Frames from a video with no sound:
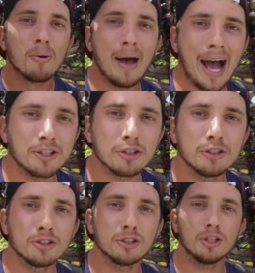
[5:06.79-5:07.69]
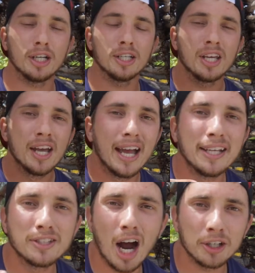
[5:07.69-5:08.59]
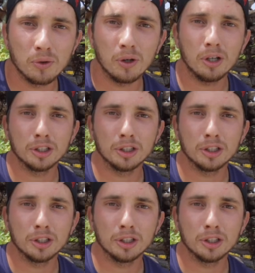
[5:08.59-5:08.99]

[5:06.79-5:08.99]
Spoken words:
bachelor's degrees and doctoral